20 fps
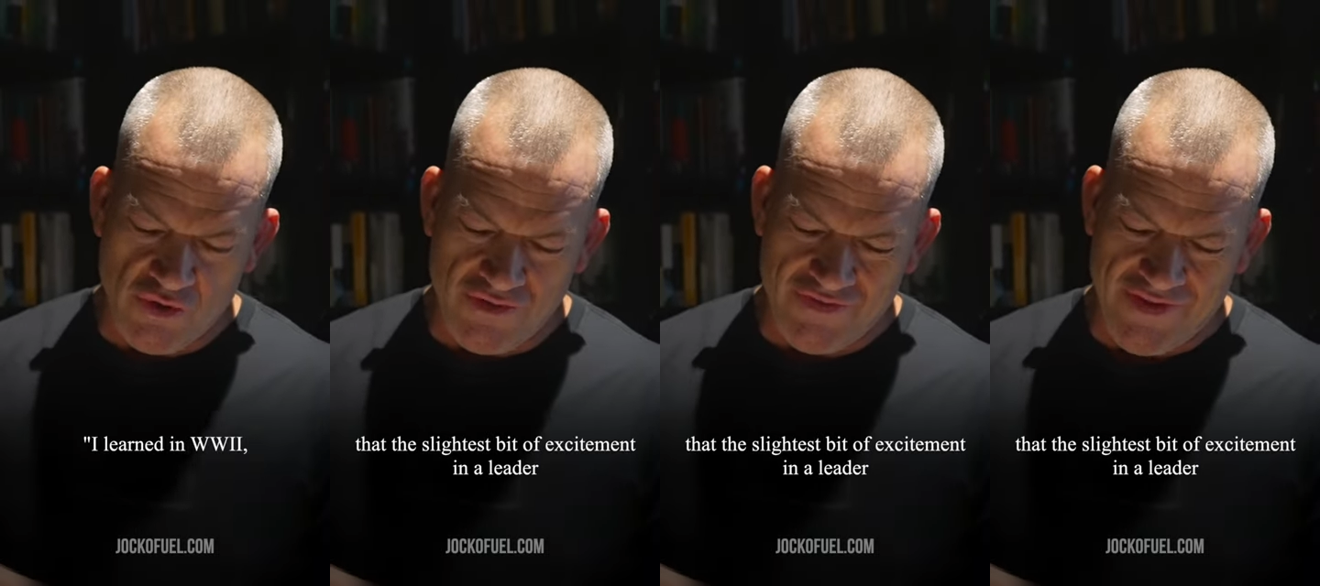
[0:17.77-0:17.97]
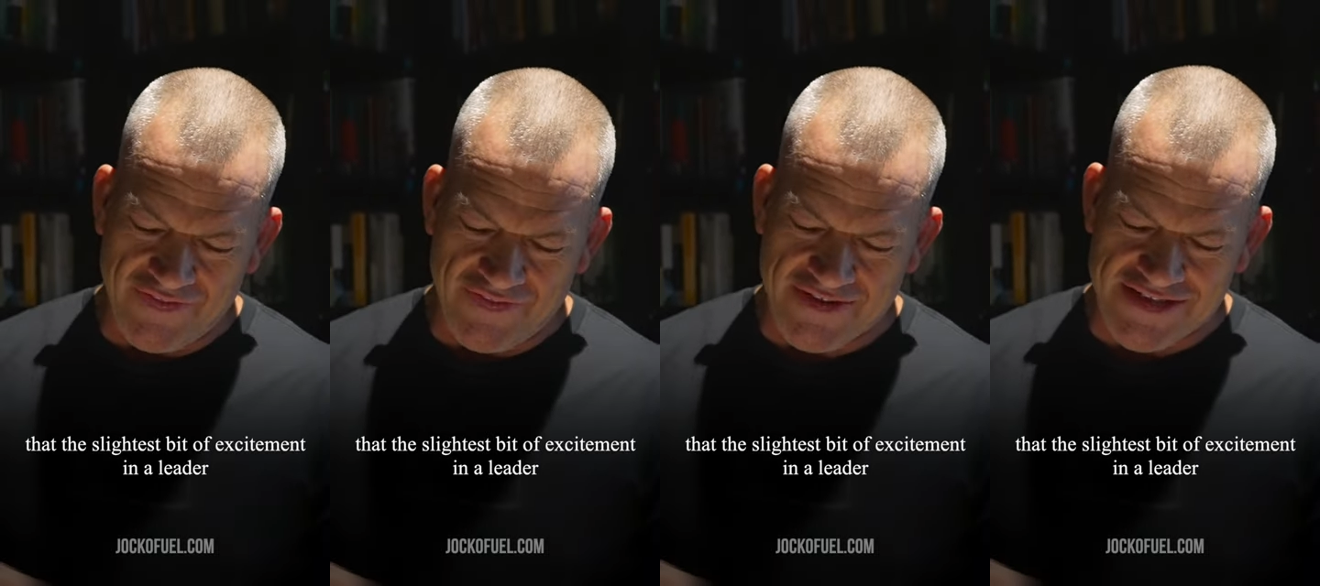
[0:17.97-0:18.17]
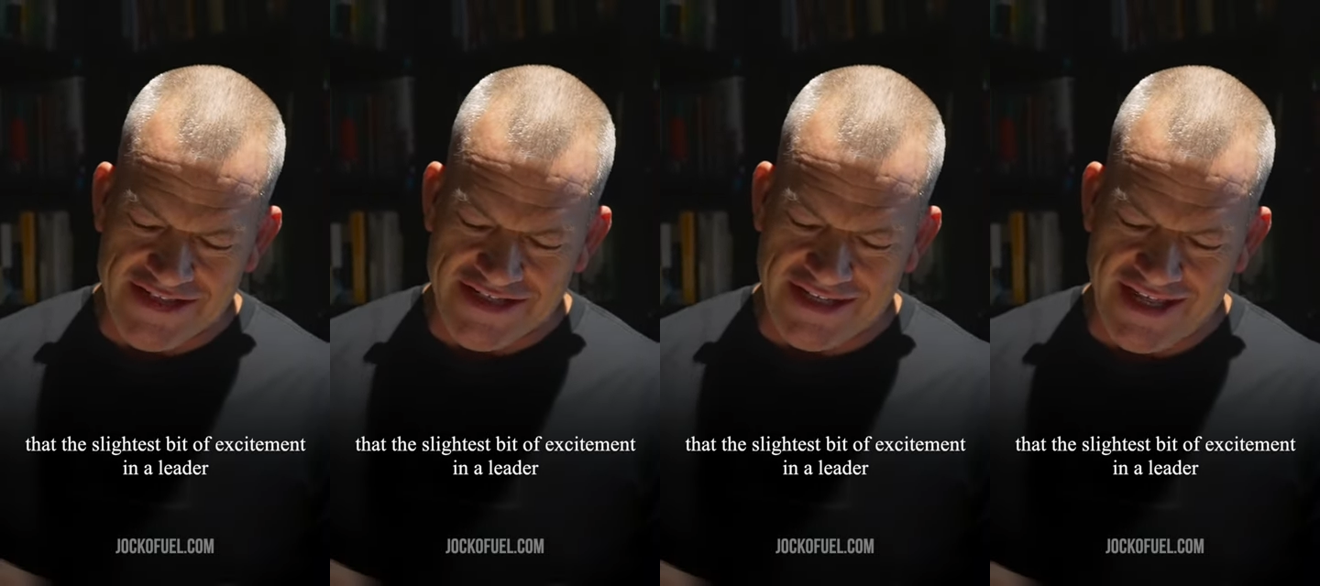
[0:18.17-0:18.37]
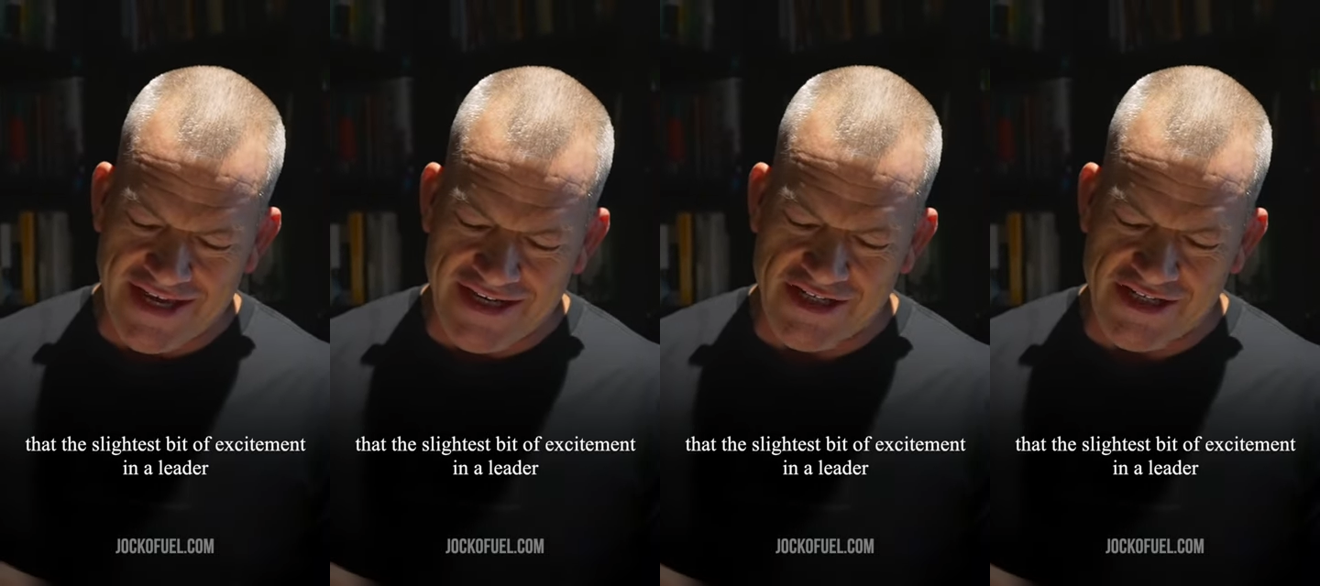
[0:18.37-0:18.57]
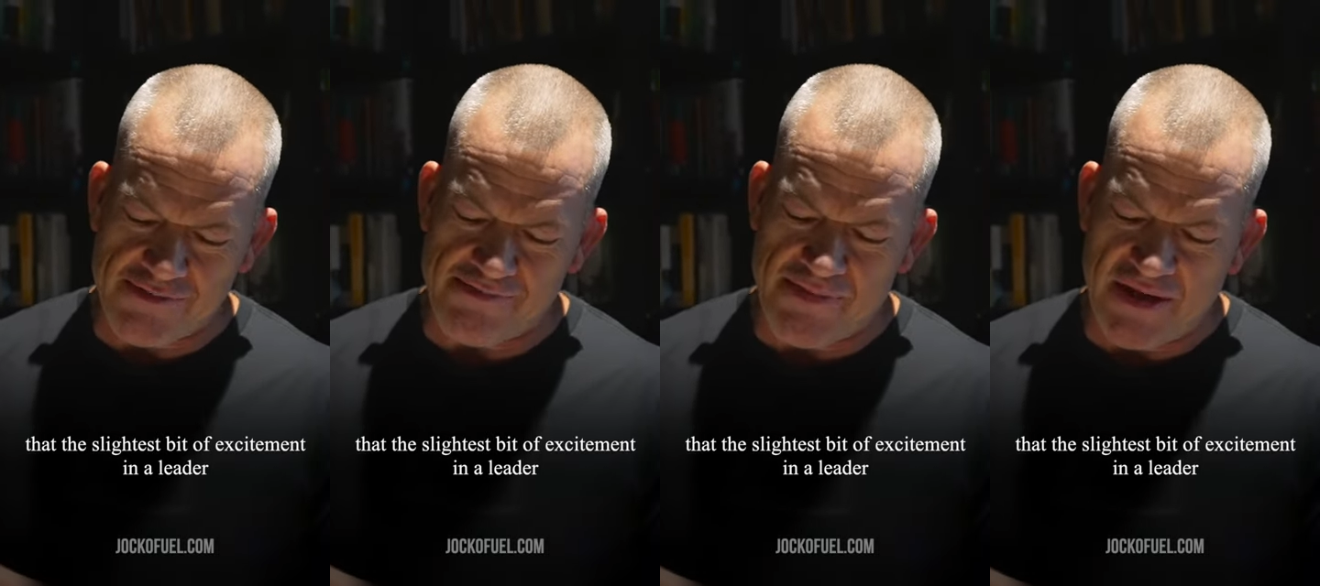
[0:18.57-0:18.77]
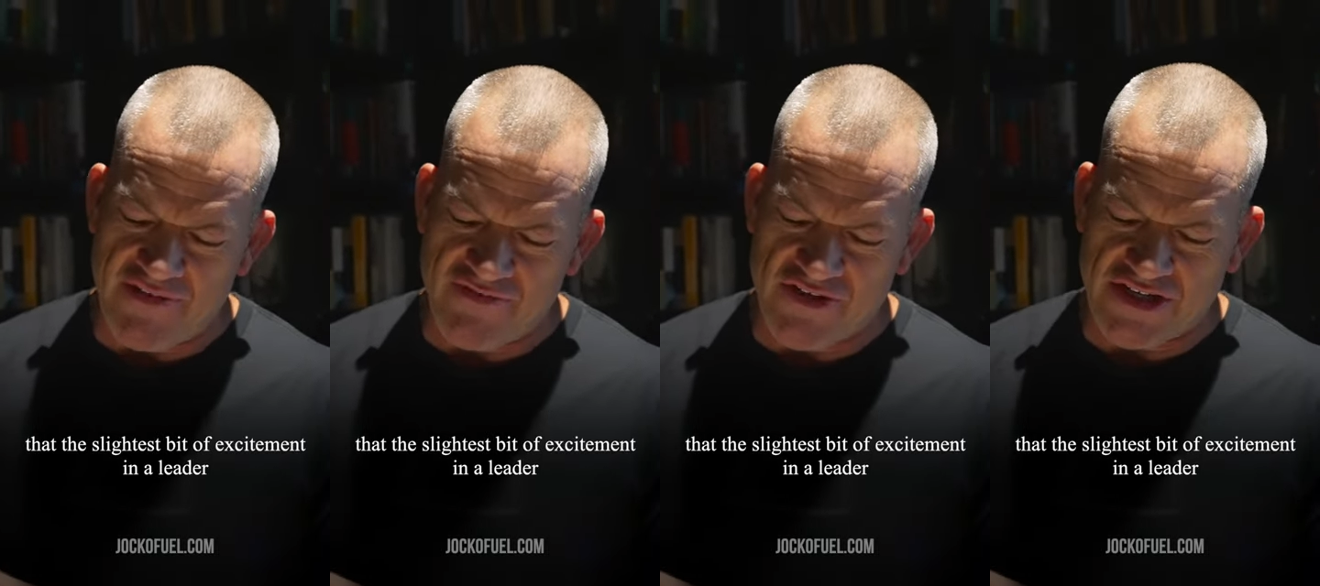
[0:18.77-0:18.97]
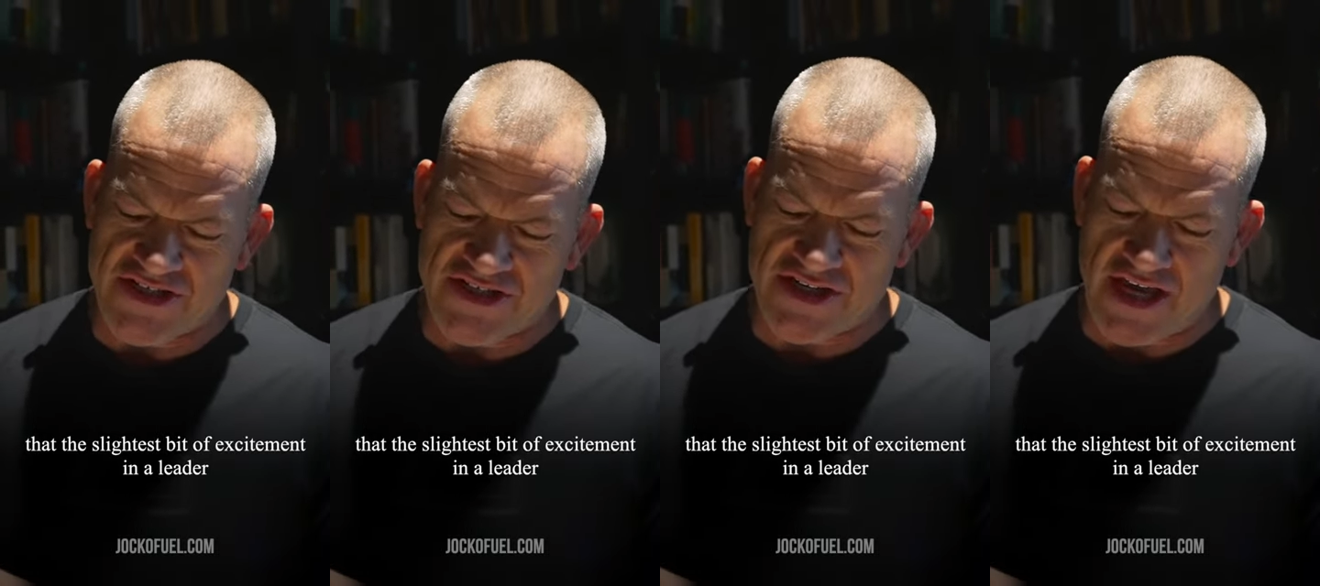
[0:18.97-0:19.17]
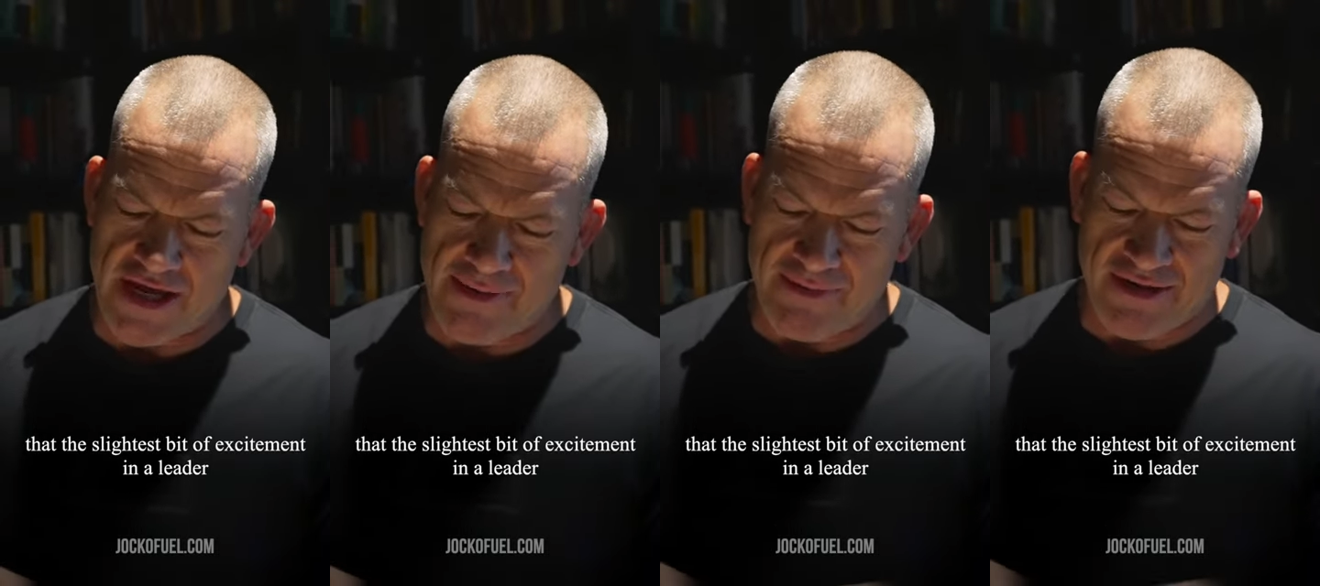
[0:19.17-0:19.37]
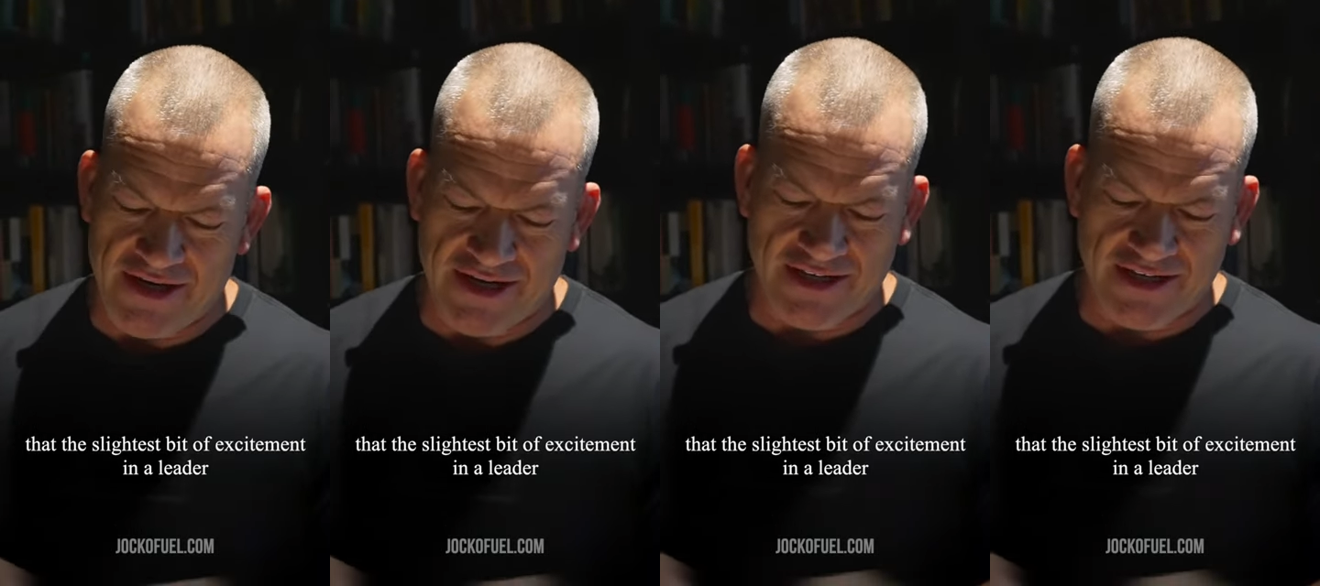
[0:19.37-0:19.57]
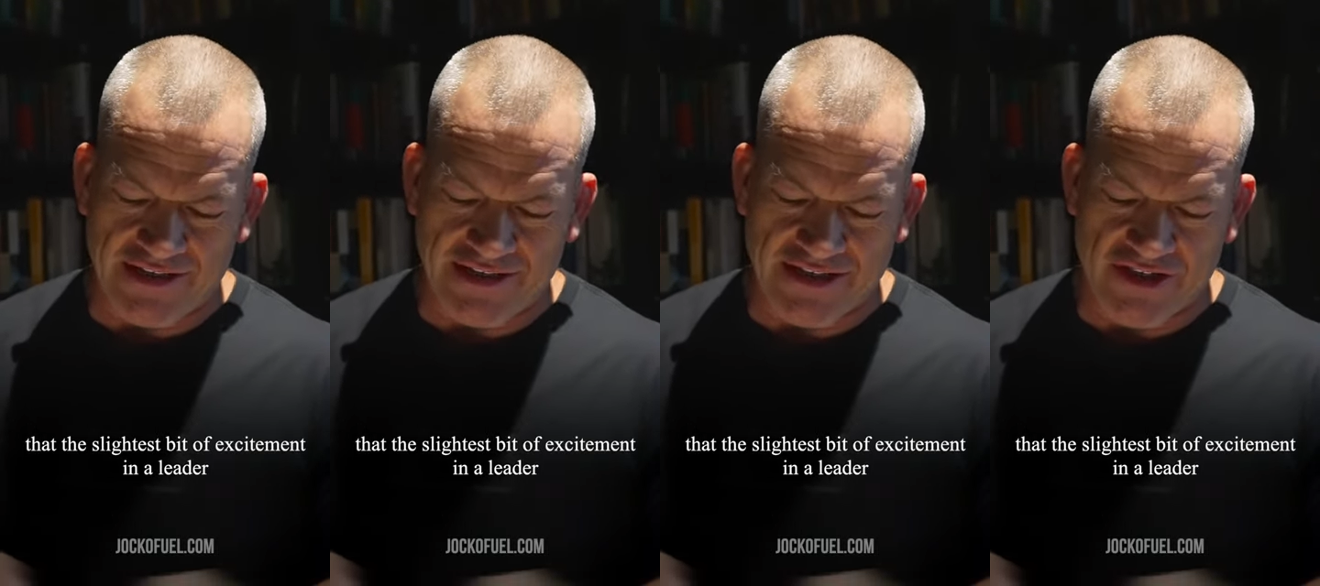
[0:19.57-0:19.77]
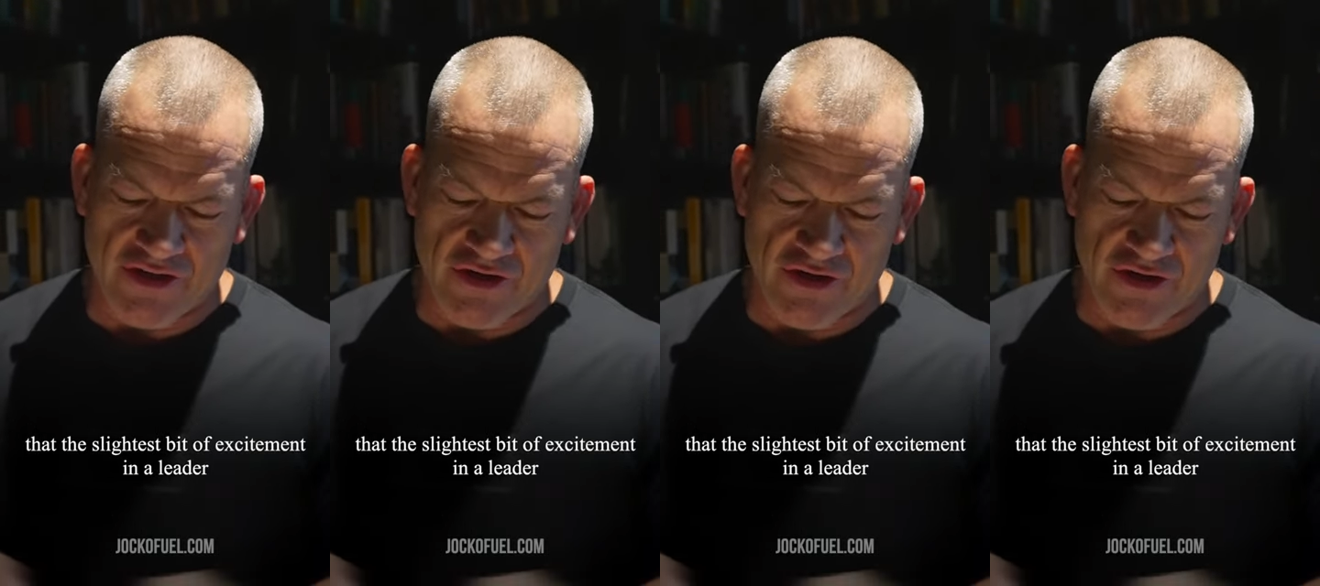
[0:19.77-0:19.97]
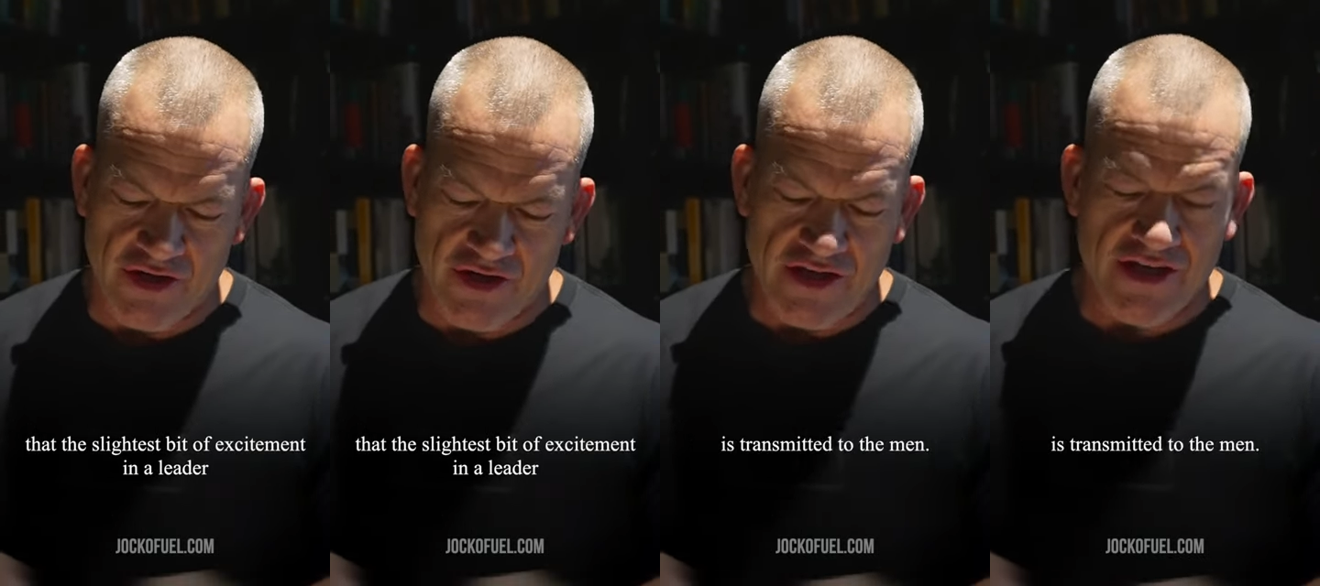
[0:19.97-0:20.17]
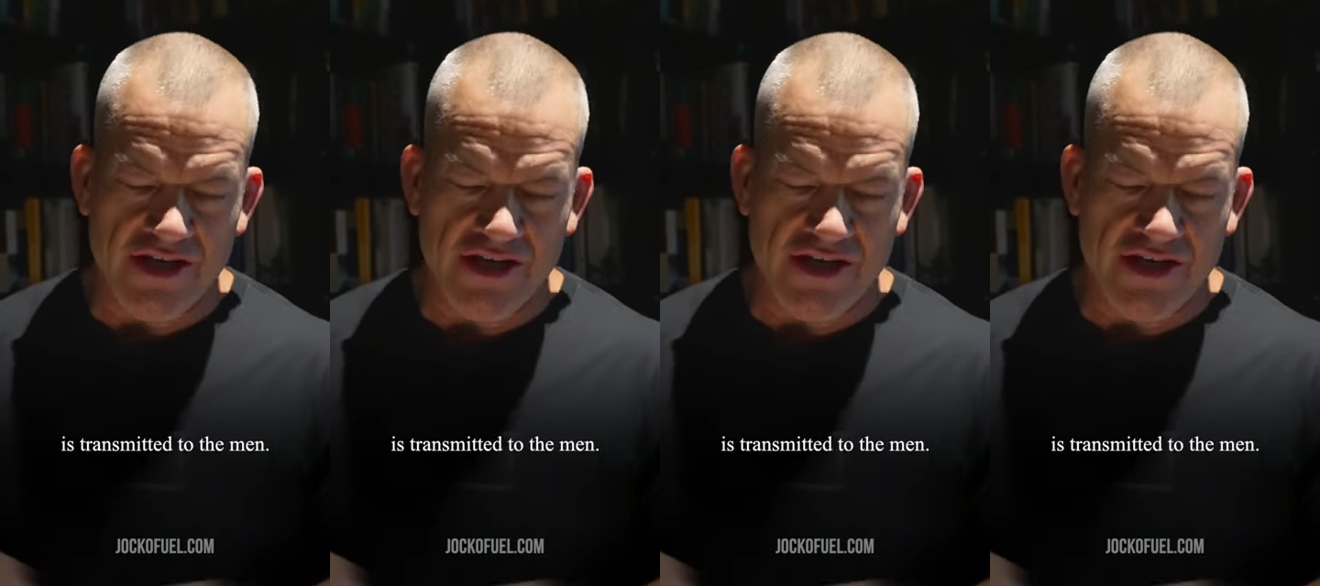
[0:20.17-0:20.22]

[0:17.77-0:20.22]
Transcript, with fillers: that the slightest bit of excitement in a leader